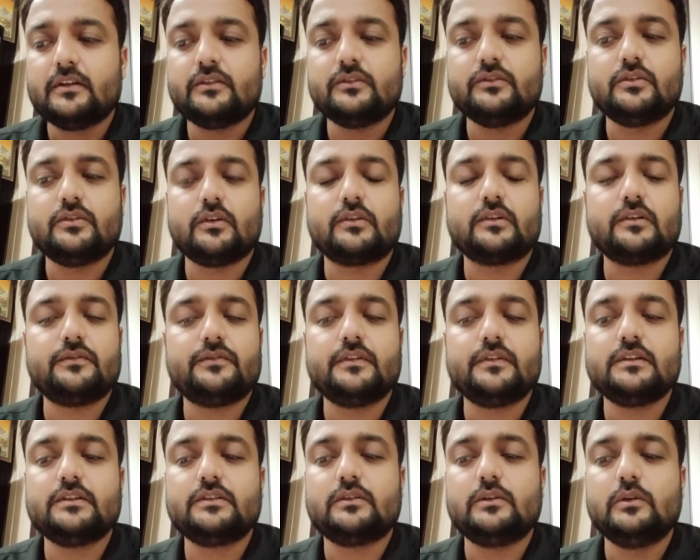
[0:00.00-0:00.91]

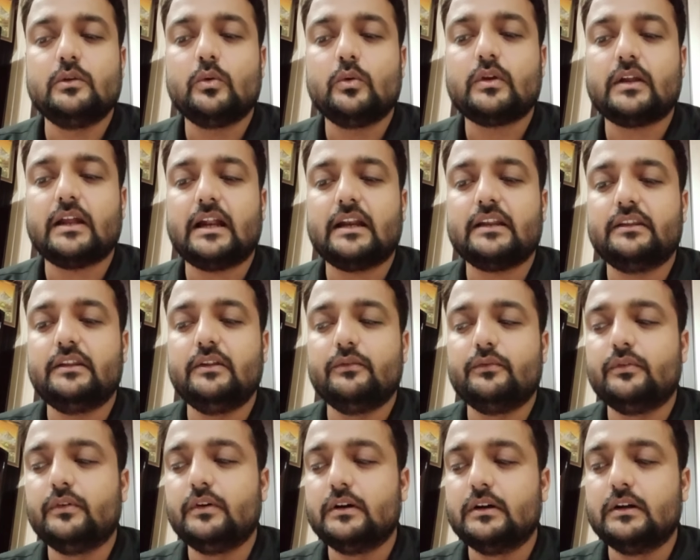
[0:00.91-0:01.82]
Geographers look at the
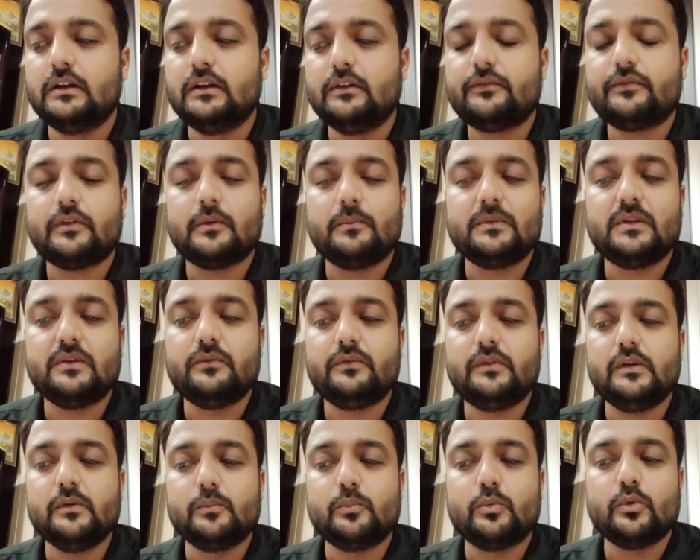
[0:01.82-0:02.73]
world from the
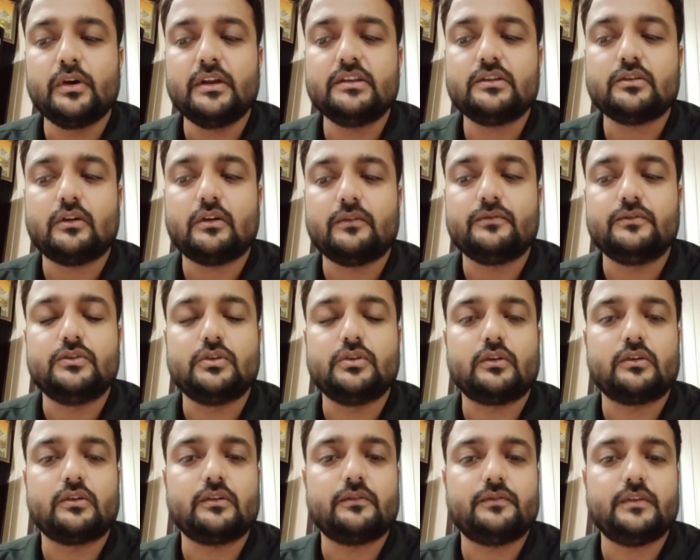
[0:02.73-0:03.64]
viewpoint of
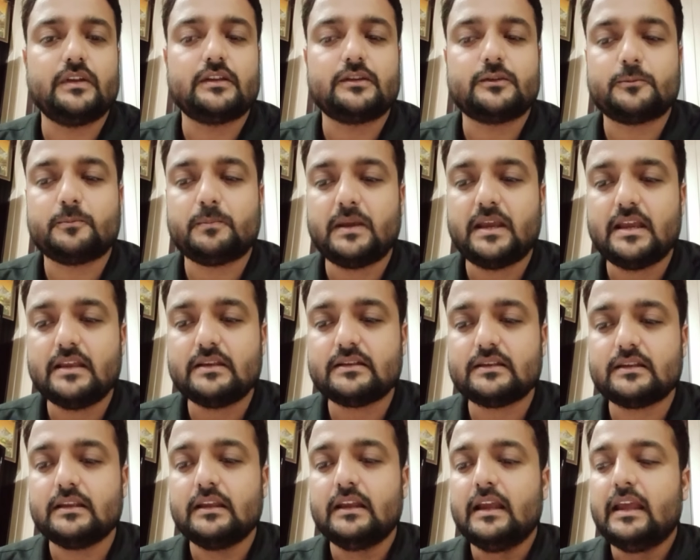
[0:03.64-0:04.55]
geographic space